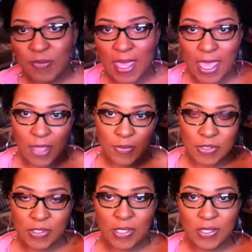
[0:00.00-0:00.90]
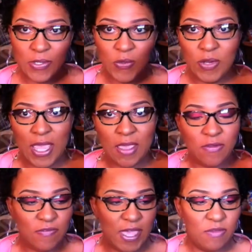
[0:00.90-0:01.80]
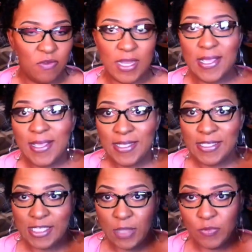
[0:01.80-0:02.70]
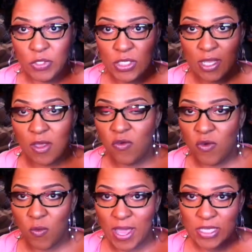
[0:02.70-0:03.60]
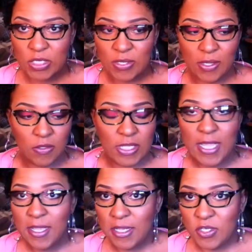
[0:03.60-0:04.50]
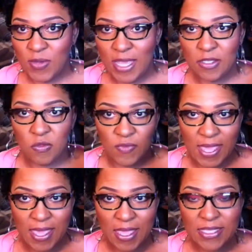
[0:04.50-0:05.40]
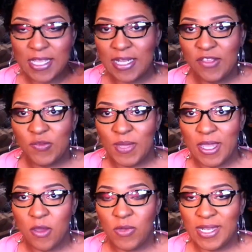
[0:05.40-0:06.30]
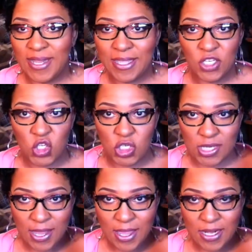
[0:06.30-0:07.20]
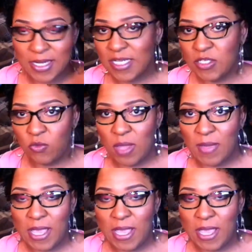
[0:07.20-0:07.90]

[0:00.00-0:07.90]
my absolute favorite staple gel for wash and goes. It dries fast. It leaves my hair with a nice shine. It doesn't weigh my